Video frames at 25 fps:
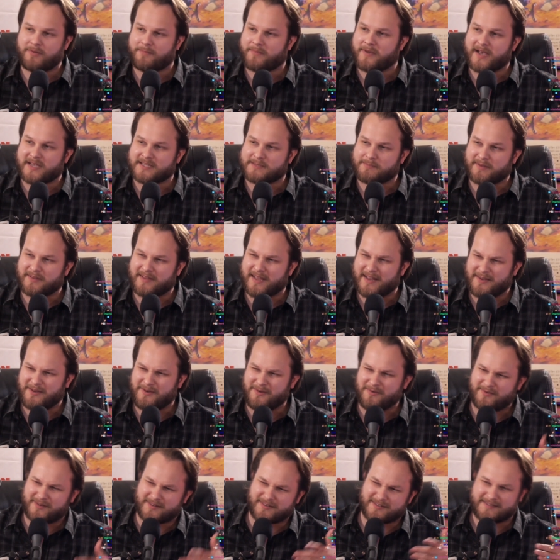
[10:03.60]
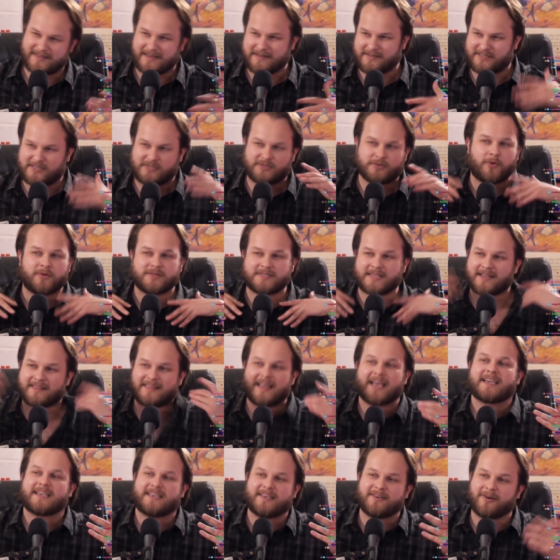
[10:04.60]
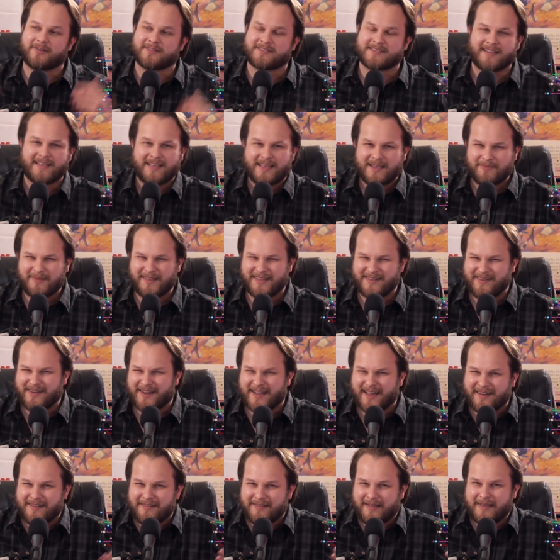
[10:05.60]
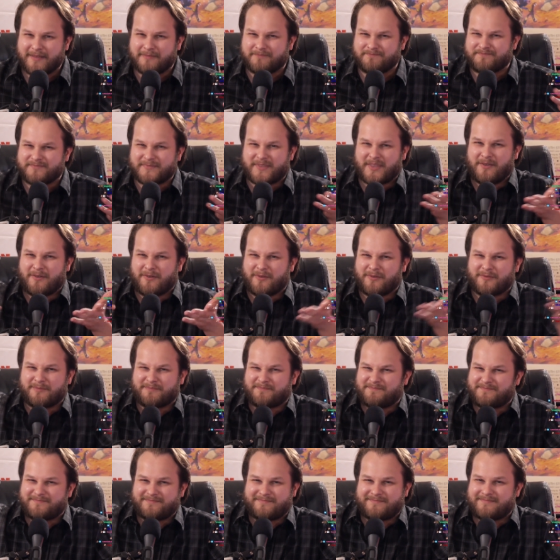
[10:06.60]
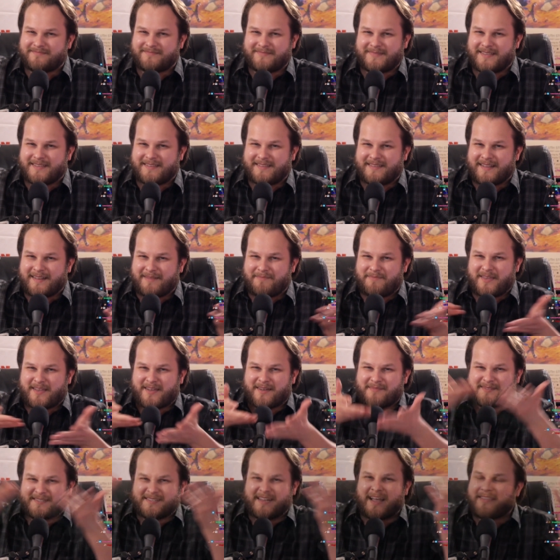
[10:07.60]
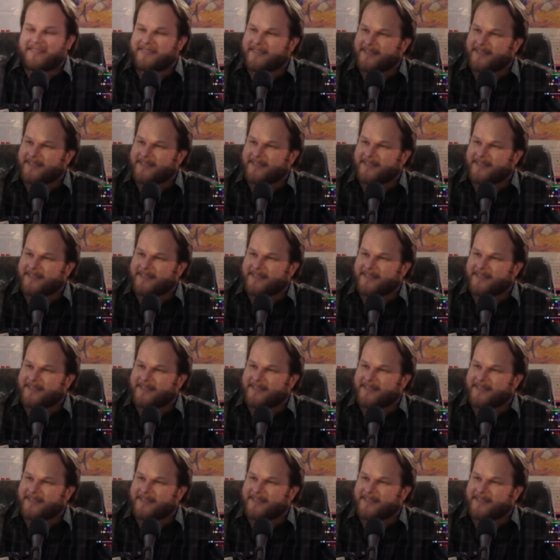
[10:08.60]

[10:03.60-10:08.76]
in Budapest, but then you can then she's always had that guilt. But then you're kind of like you're then it becomes